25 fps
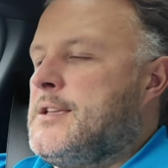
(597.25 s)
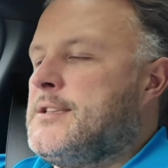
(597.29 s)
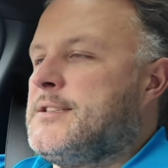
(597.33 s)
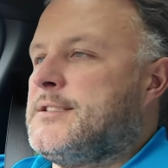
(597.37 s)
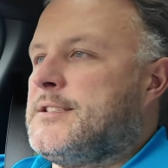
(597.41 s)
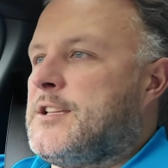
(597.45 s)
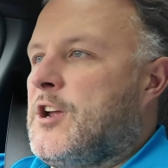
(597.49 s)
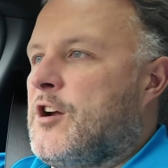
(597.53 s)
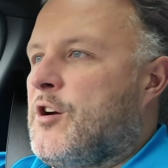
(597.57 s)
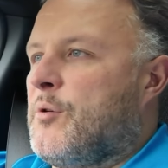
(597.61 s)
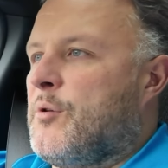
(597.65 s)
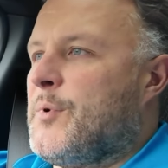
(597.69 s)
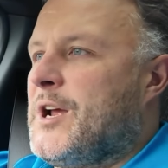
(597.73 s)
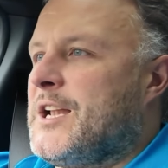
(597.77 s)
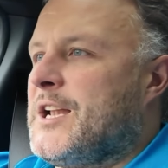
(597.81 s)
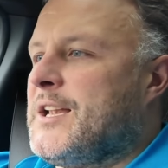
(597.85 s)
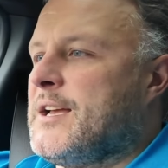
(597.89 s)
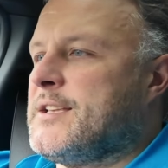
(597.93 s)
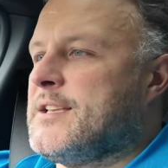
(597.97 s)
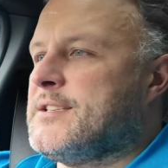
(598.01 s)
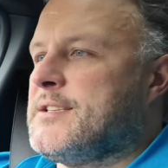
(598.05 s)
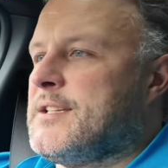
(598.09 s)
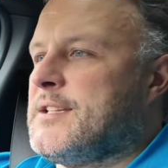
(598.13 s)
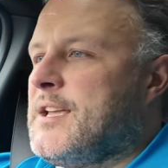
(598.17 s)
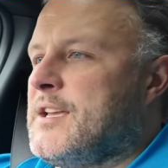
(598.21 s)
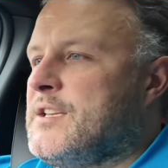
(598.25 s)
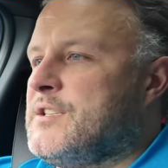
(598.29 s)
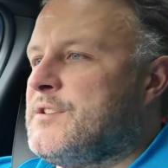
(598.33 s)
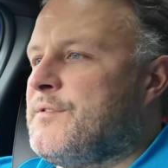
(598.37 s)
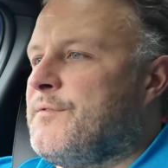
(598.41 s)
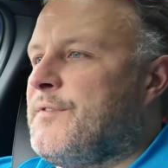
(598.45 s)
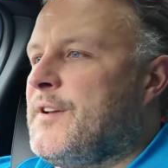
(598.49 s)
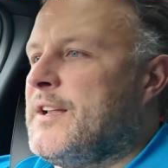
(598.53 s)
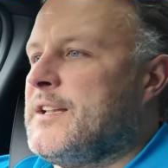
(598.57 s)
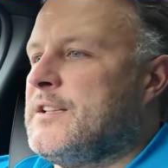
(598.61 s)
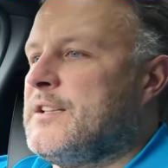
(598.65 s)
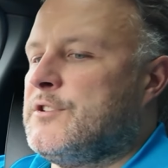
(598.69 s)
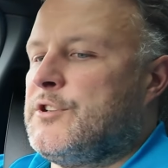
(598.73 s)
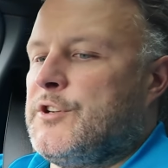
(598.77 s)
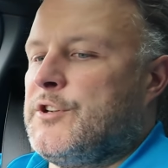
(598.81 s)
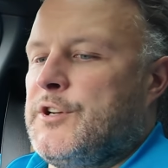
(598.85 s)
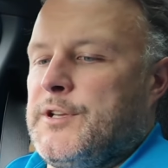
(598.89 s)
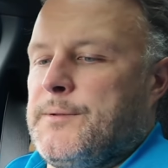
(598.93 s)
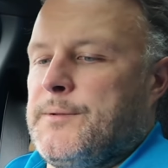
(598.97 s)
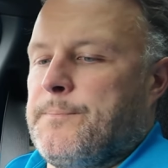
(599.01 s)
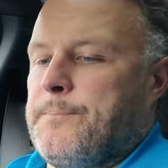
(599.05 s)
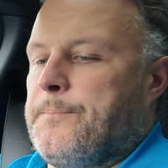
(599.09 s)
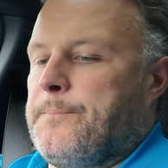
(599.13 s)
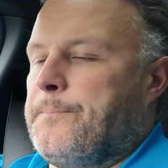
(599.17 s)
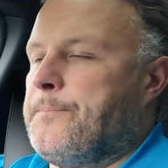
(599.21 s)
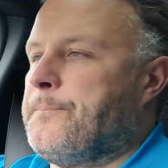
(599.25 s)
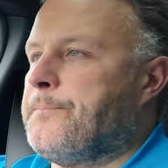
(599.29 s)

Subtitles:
Steering wheel has a nice feel to it.